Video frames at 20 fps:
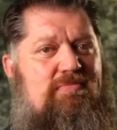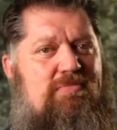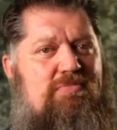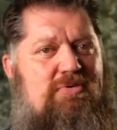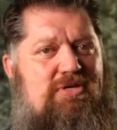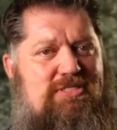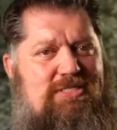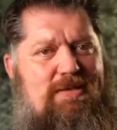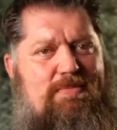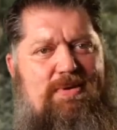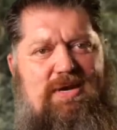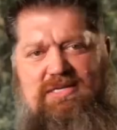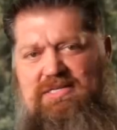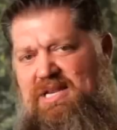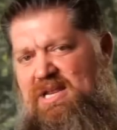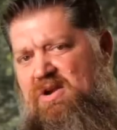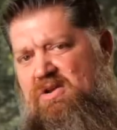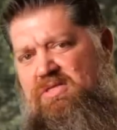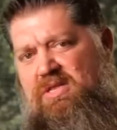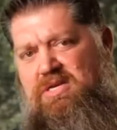
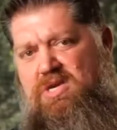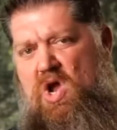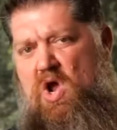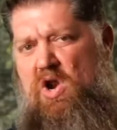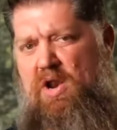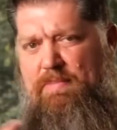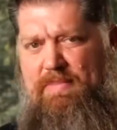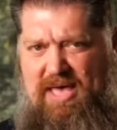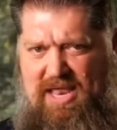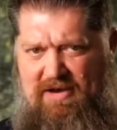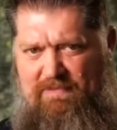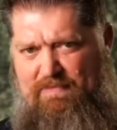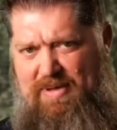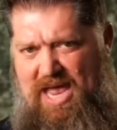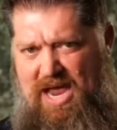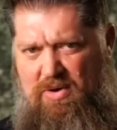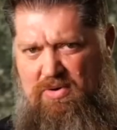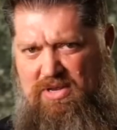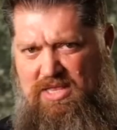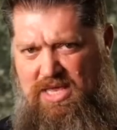precipitously or the total amount of
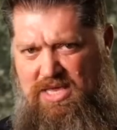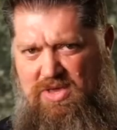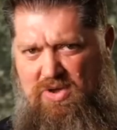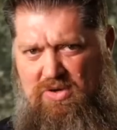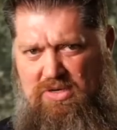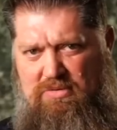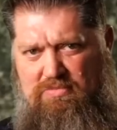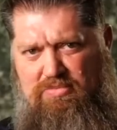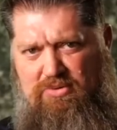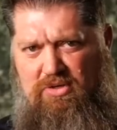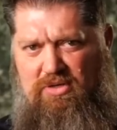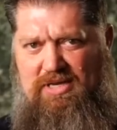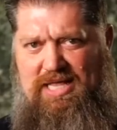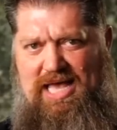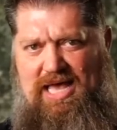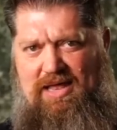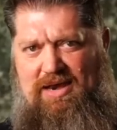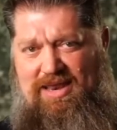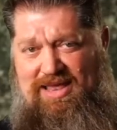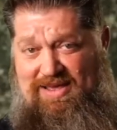power that you can pull
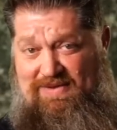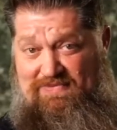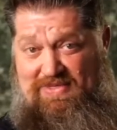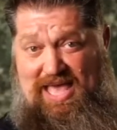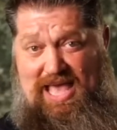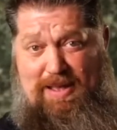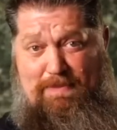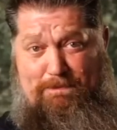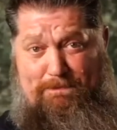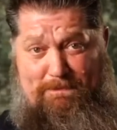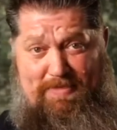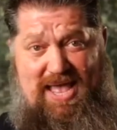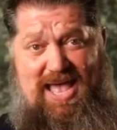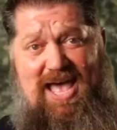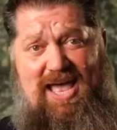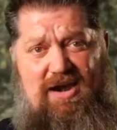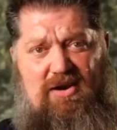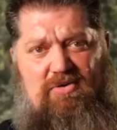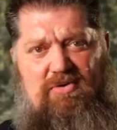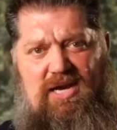out of that
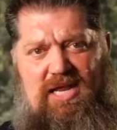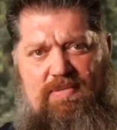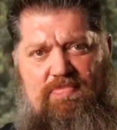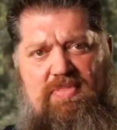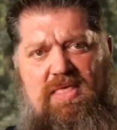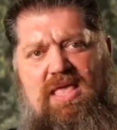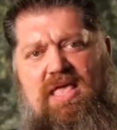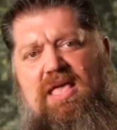battery.